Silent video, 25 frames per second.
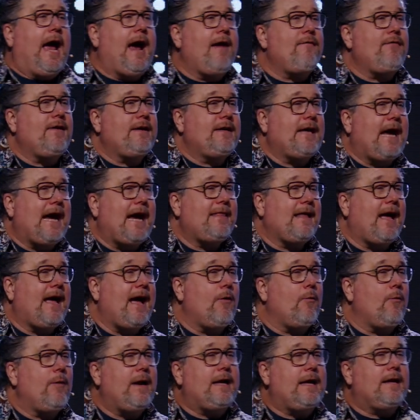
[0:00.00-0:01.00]
every day
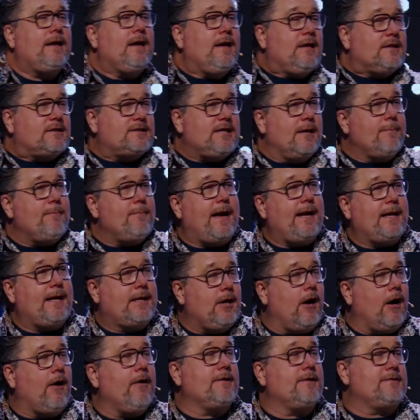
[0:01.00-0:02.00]
that week, somebody
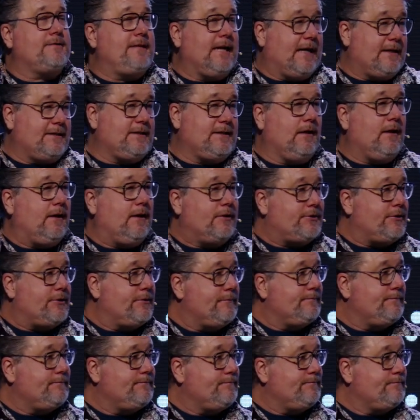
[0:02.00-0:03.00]
called us, take us to
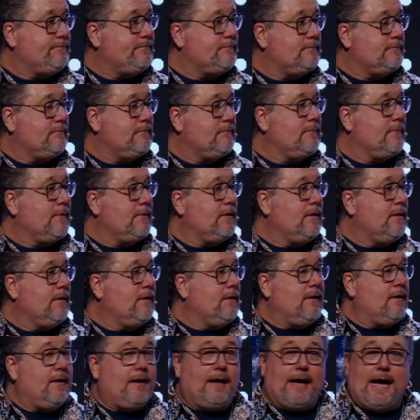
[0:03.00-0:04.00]
lunch.
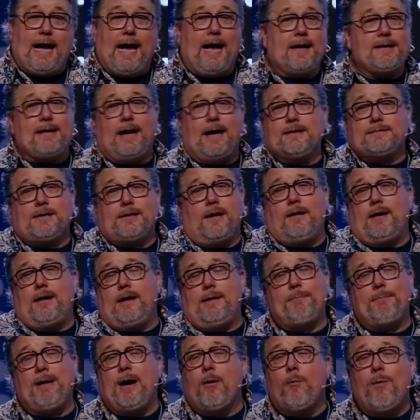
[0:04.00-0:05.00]

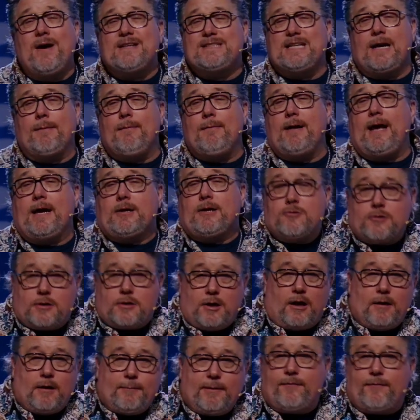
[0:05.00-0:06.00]
By Wednesday, I'm like, you
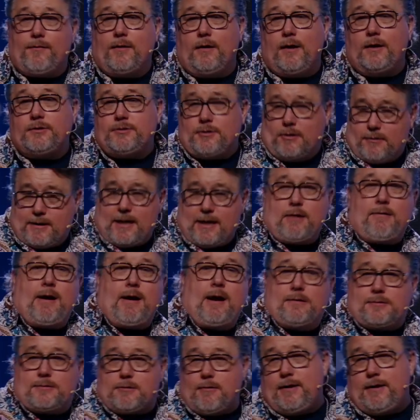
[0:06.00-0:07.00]
called me for lunch? Okay,
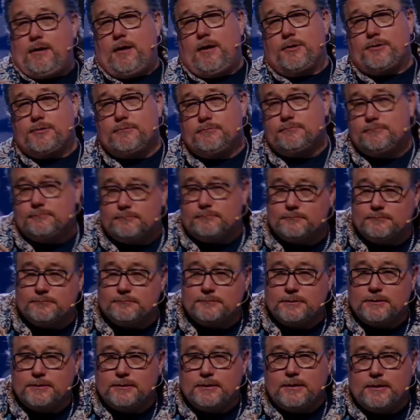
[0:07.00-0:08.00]
great, let's go eat lunch.
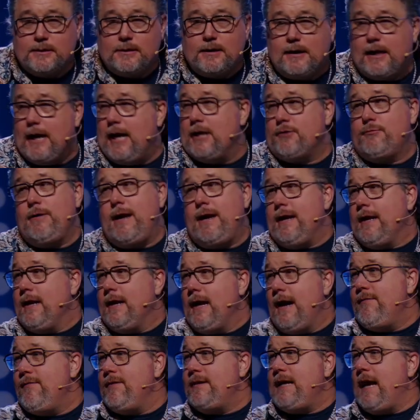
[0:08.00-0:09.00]
I was ready.
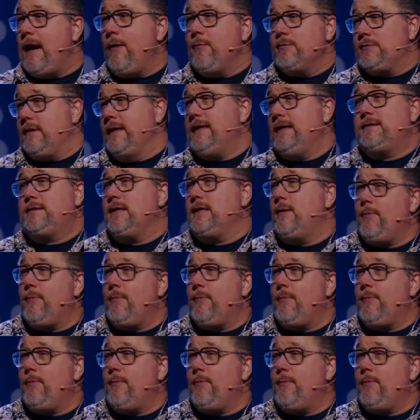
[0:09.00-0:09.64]
Every day, we was going to eat